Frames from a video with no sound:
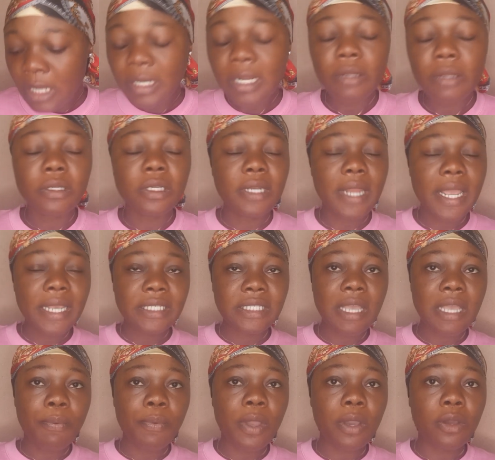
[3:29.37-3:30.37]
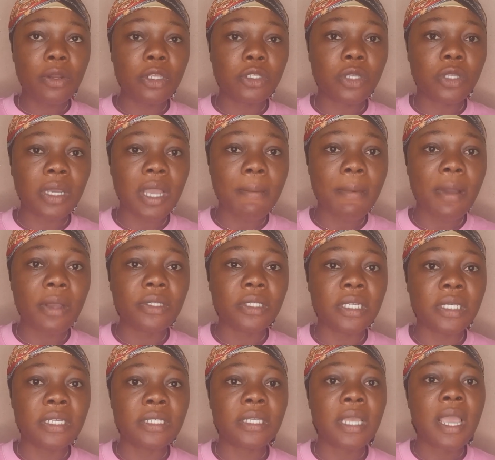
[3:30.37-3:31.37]
Now the next step we are going to talk
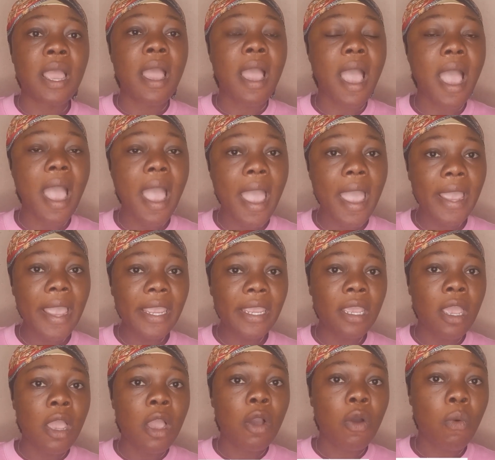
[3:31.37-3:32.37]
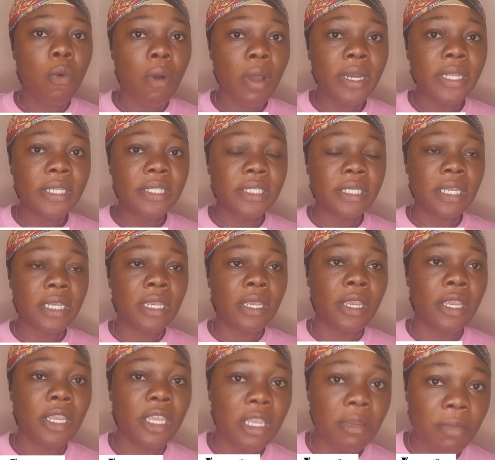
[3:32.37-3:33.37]
about is high quality
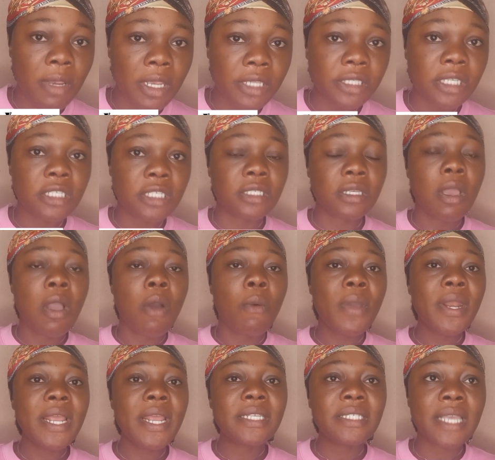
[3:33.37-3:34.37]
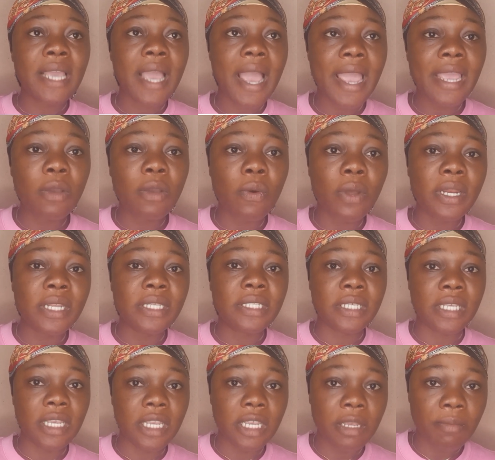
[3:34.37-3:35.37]
images. When I say high
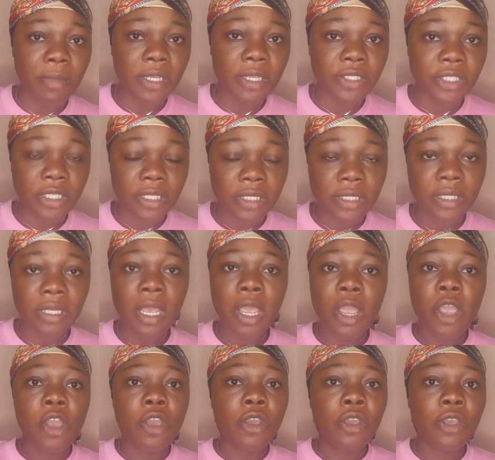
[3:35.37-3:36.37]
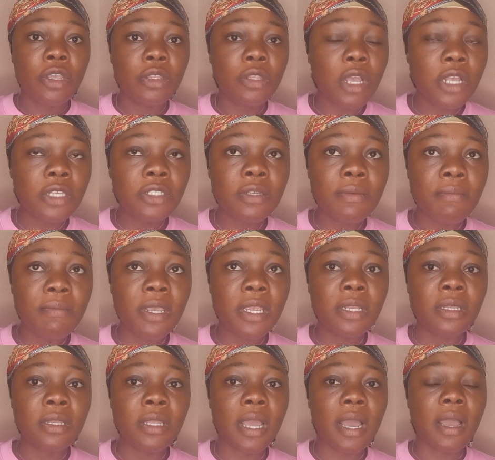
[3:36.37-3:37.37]
quality images, doesn't
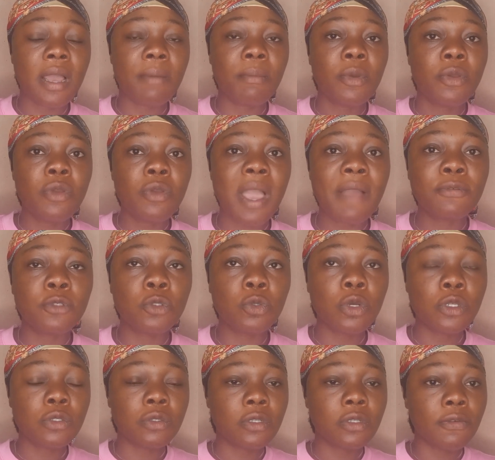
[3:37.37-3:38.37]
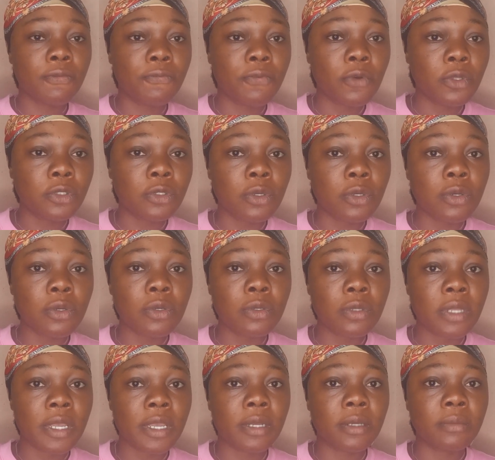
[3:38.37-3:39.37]
mean you have to go to the
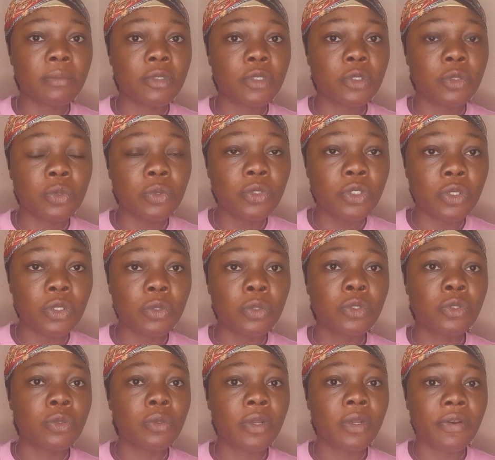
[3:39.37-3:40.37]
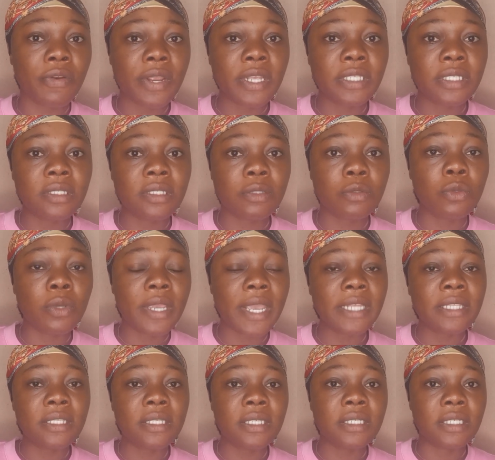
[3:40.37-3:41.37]
photo studio to
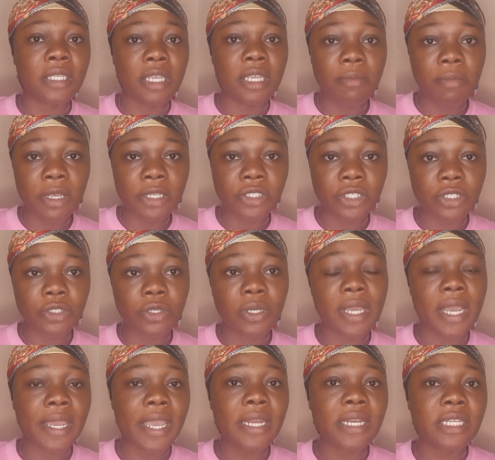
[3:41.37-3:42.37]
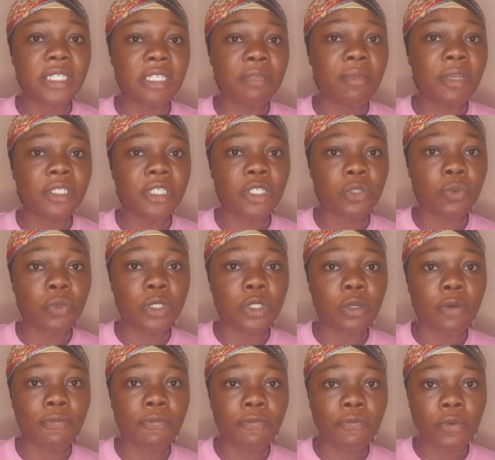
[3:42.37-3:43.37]
get these images. You can get these images with
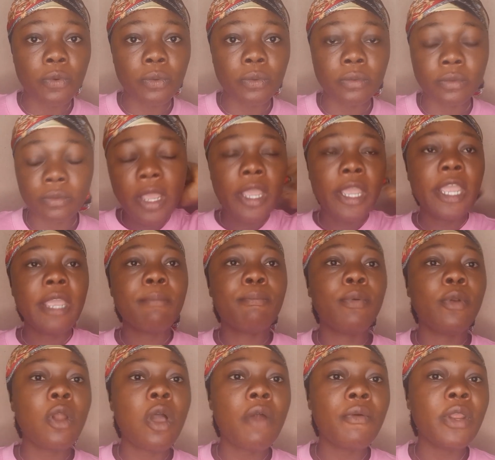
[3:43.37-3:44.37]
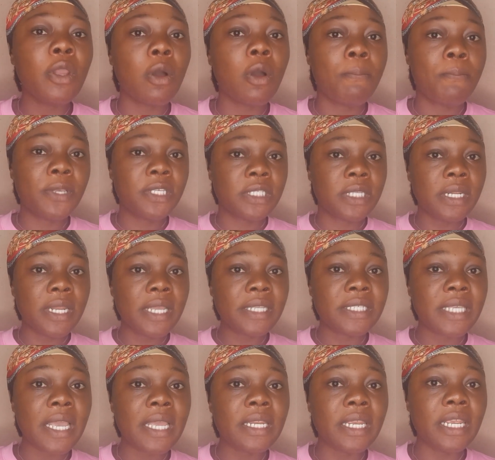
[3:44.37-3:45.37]
your phone. A blurry or
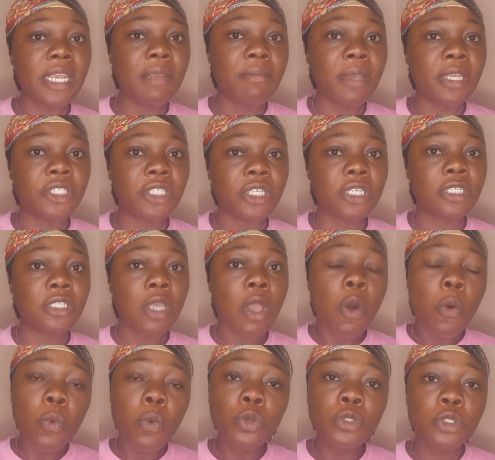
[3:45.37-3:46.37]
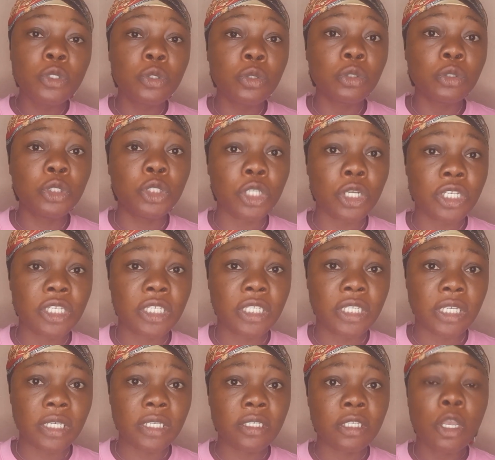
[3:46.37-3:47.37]
pixelated images won't do
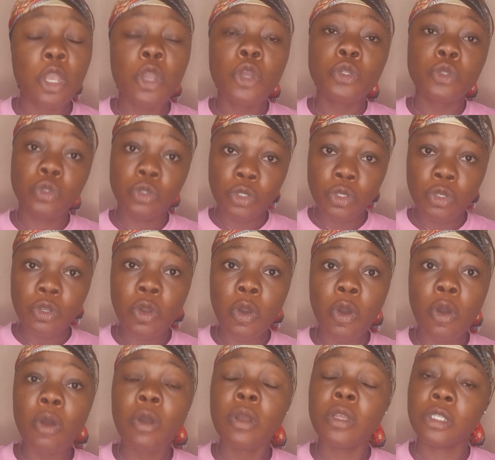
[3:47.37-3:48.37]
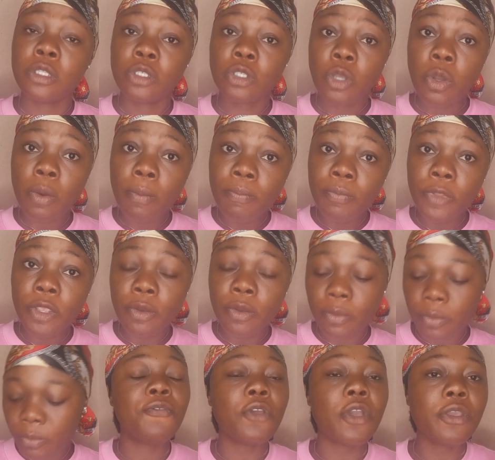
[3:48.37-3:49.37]
justice to your
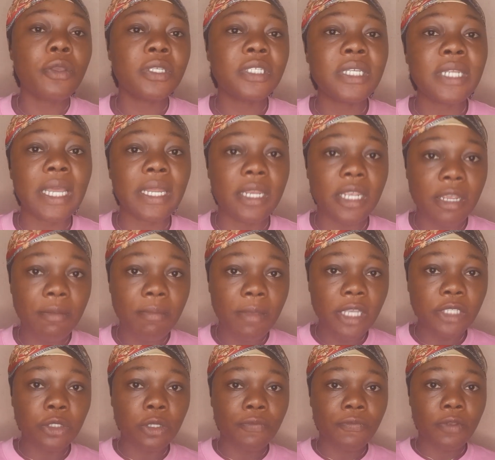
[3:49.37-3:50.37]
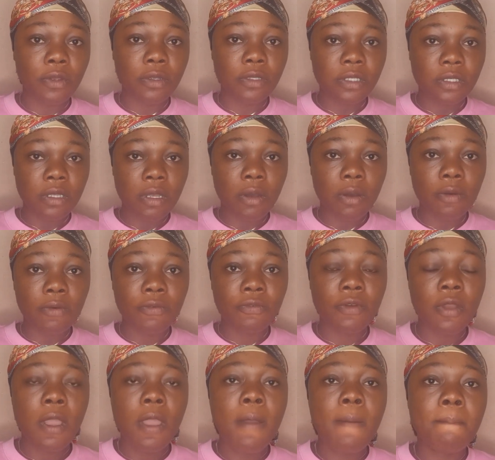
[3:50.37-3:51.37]
thumbnail. If you're using an image of yourself,
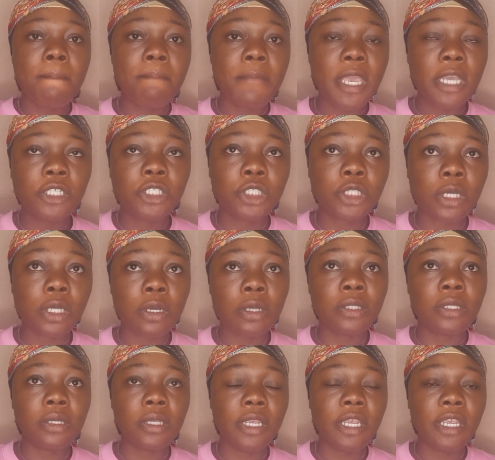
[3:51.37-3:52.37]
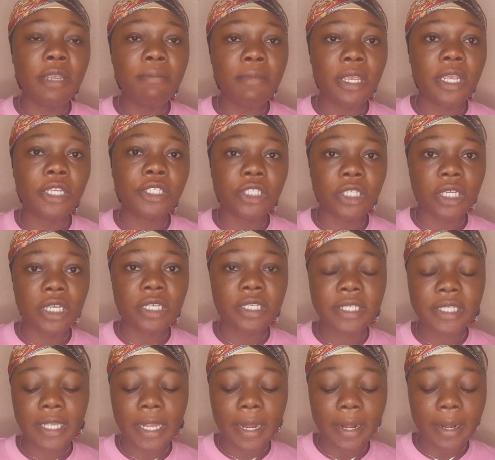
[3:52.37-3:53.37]
make sure the image
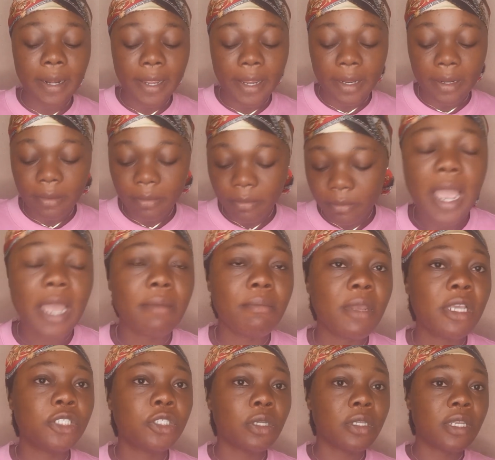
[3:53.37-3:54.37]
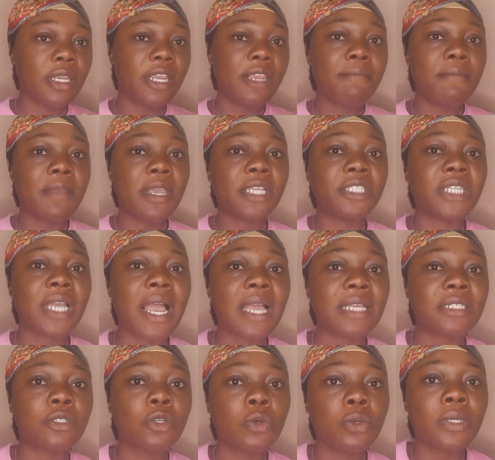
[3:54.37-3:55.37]
is clear and make sure the image
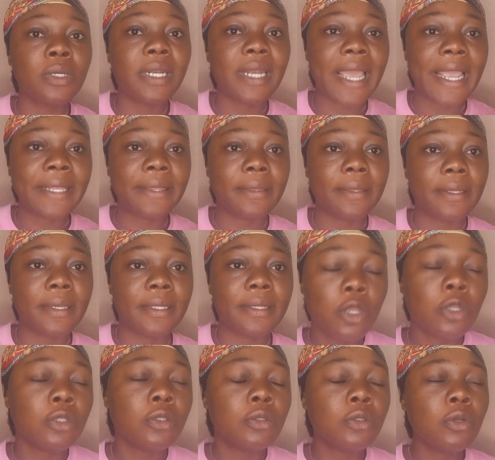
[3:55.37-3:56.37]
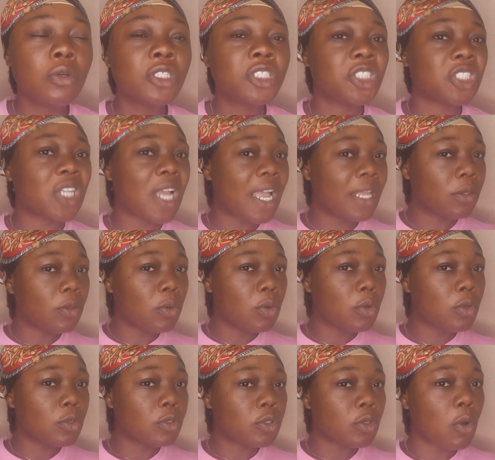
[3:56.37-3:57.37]
has good lighting, no
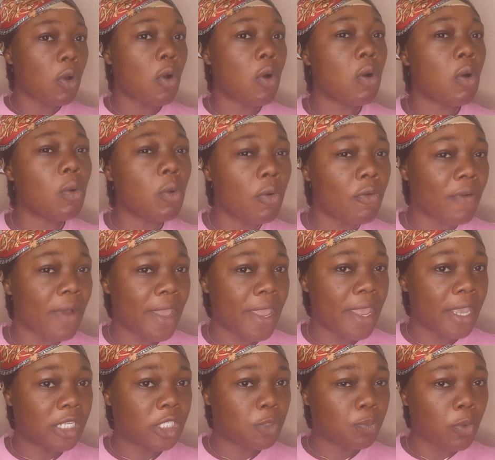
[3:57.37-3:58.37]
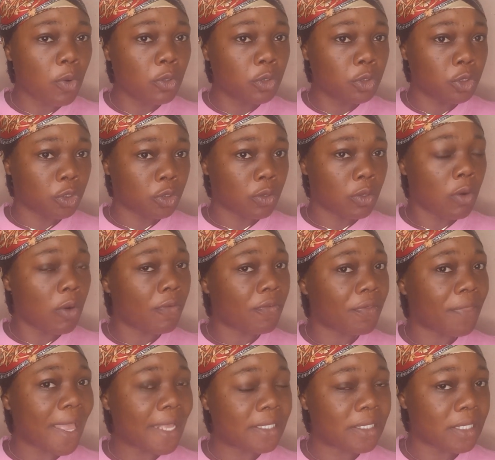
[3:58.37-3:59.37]
shadows or overexposure
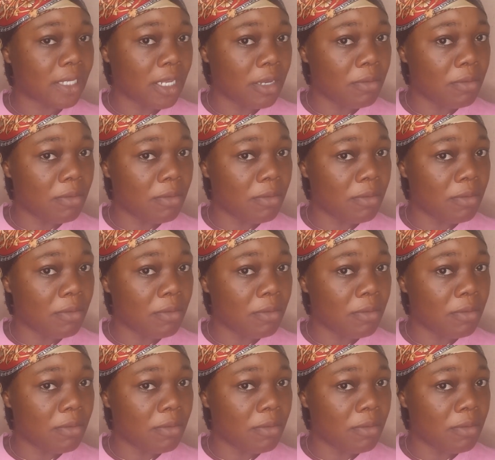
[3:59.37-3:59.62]
of that